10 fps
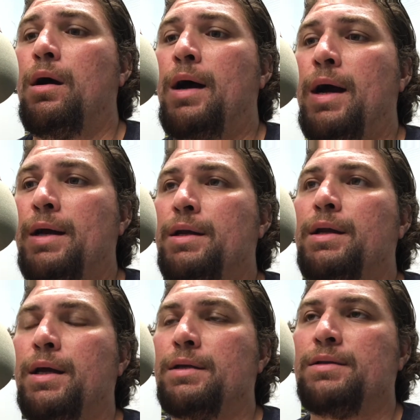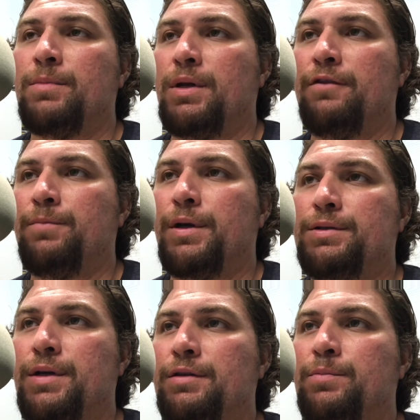I need to get something off my
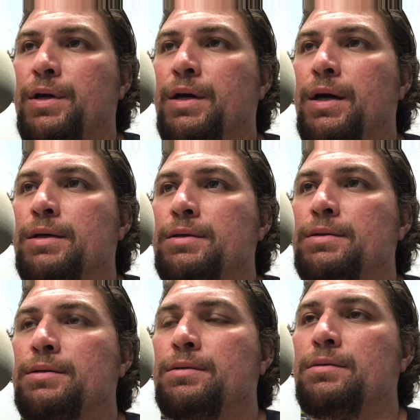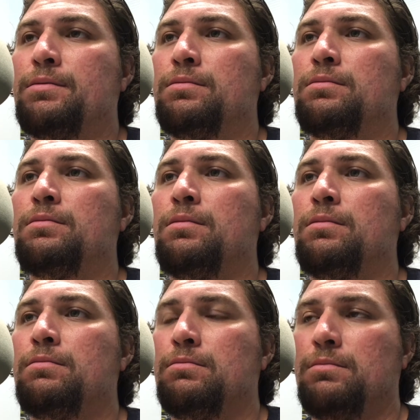chest because
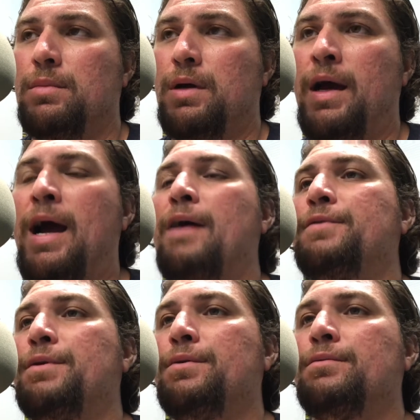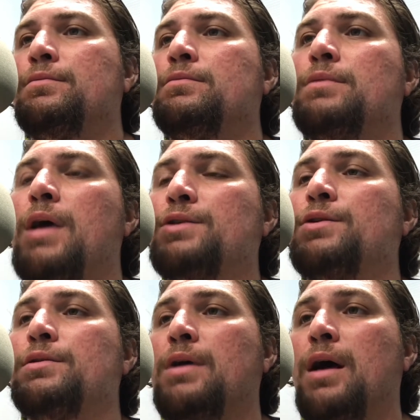I have to. That's
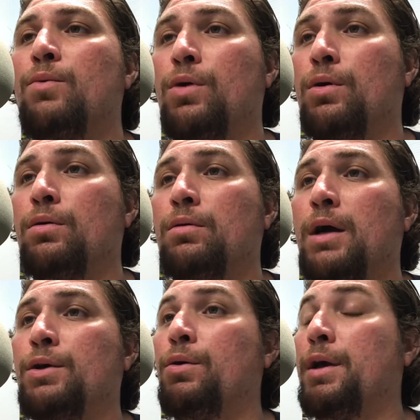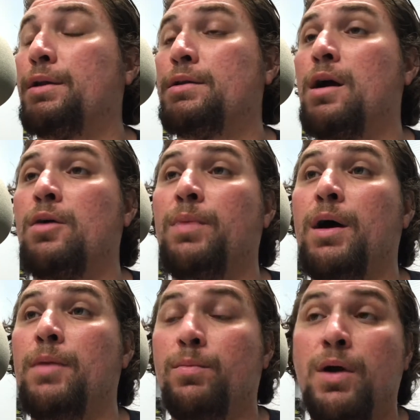just how I roll. I don't get to talk
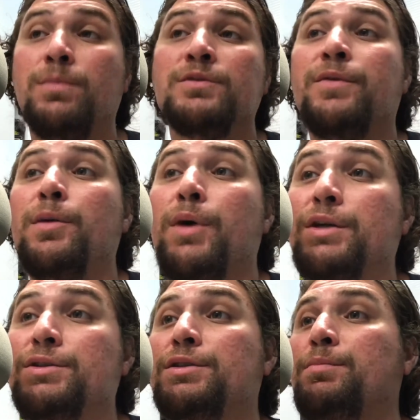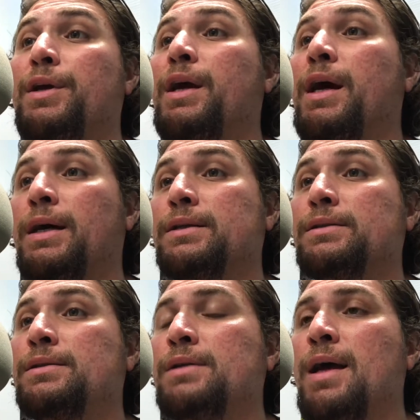about my problems very much
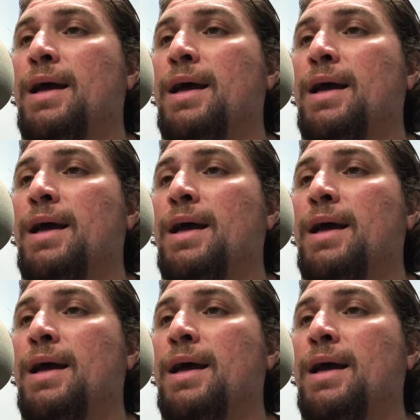because